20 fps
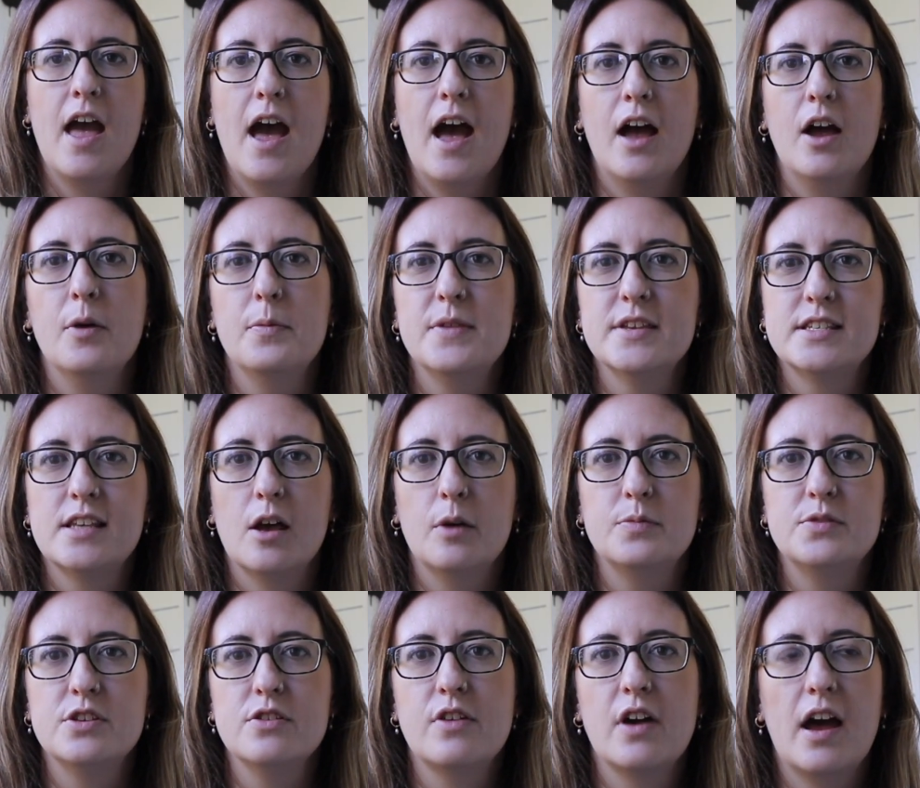I hope this
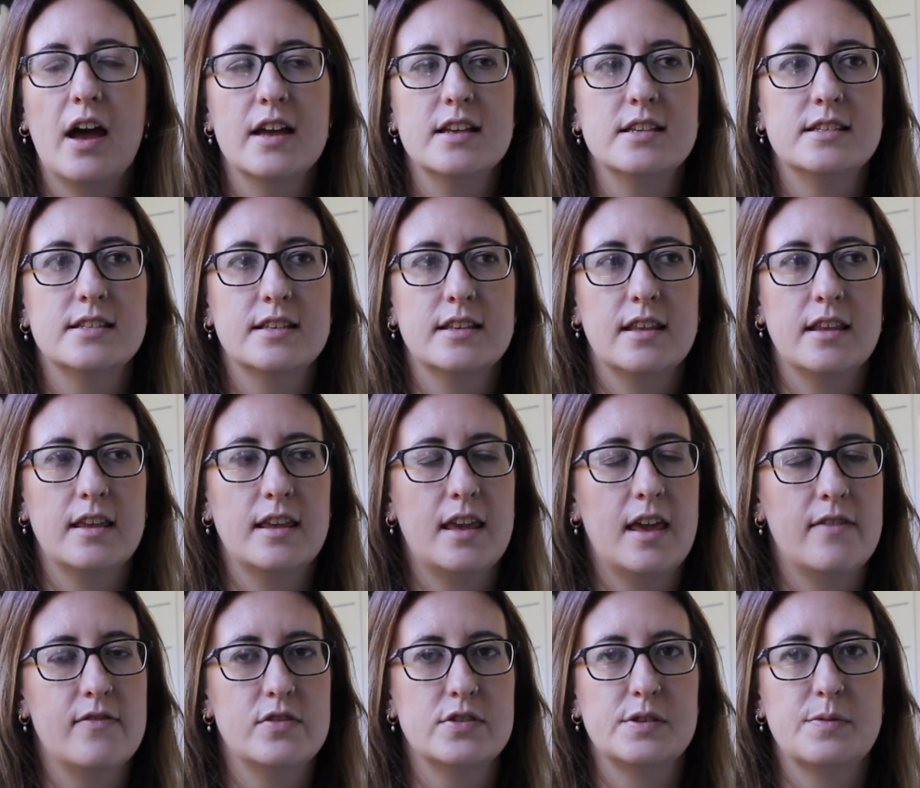helped you guys and
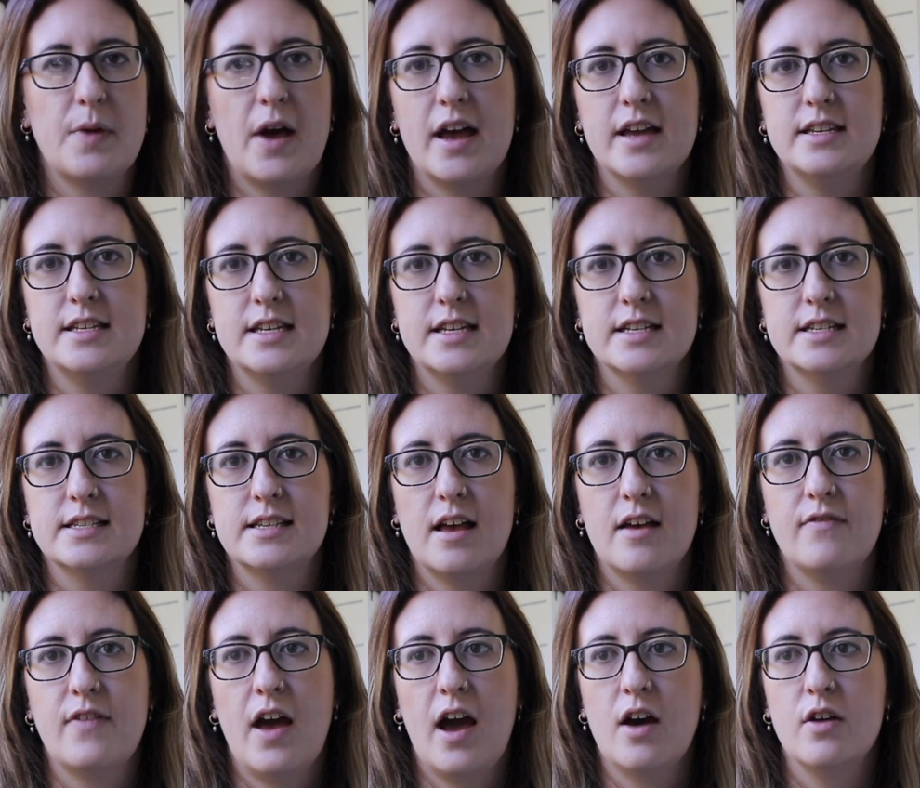gave you some ideas
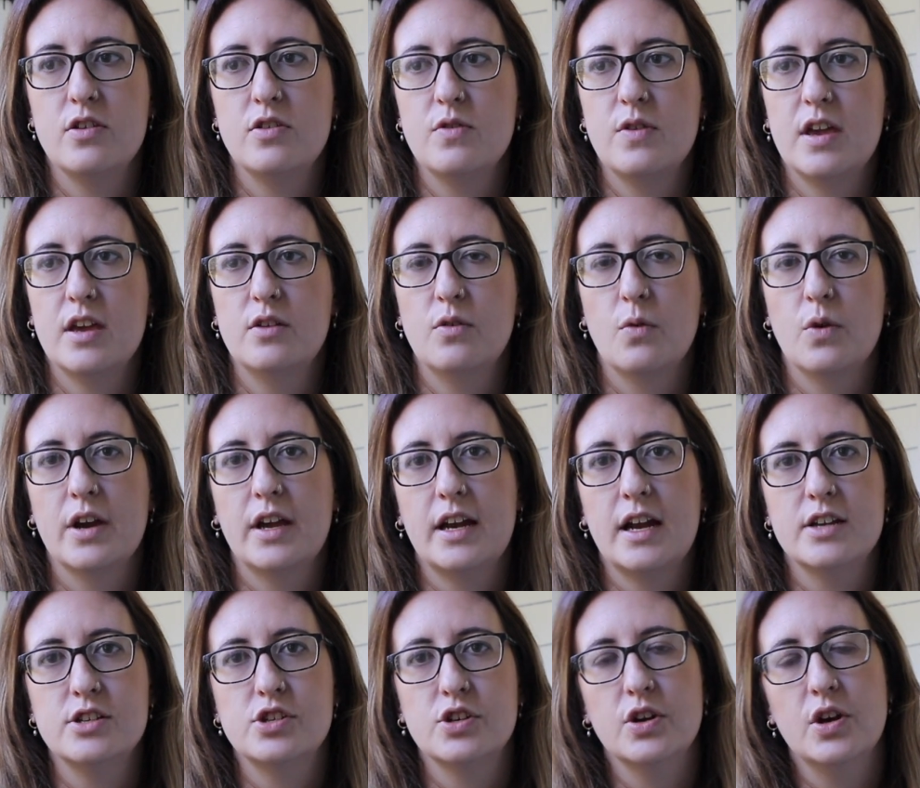of how you can
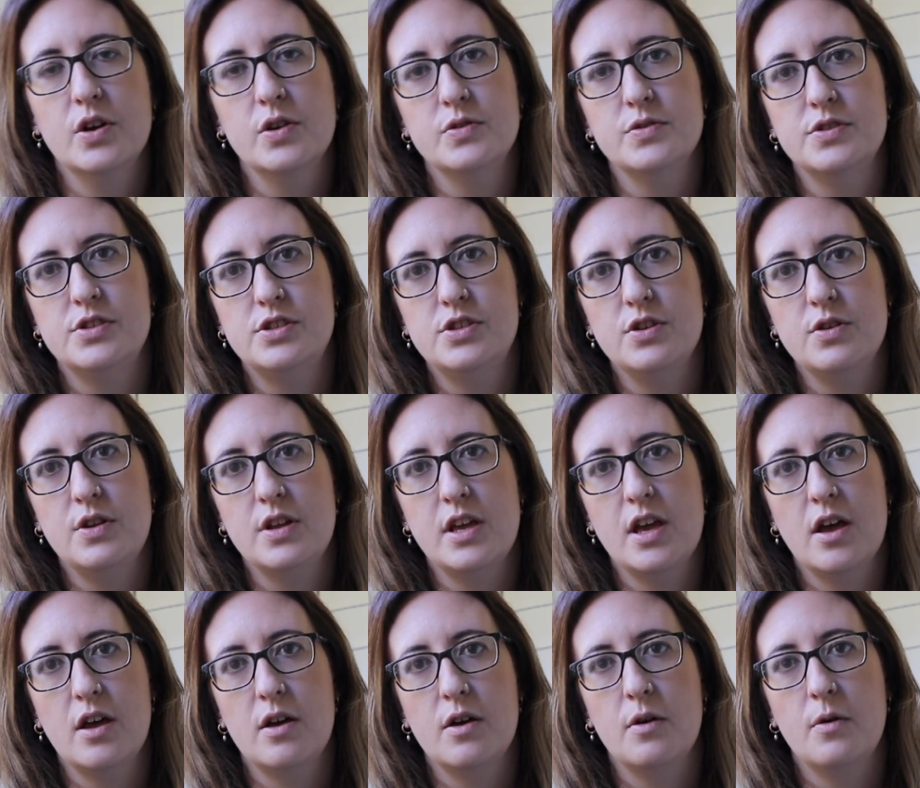organize your own
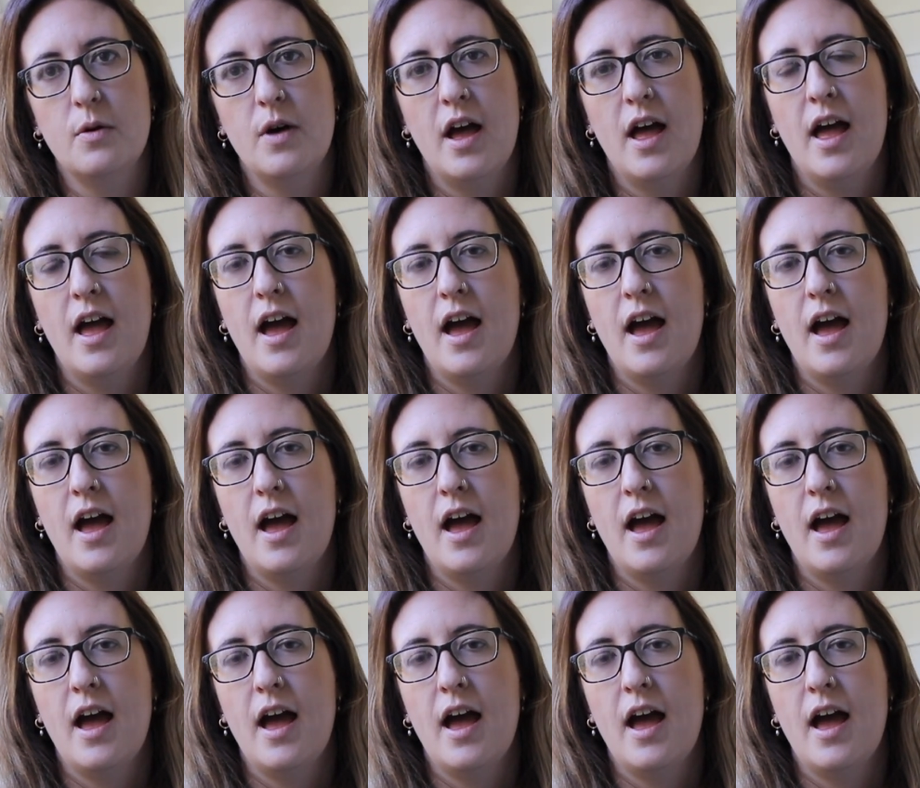studio.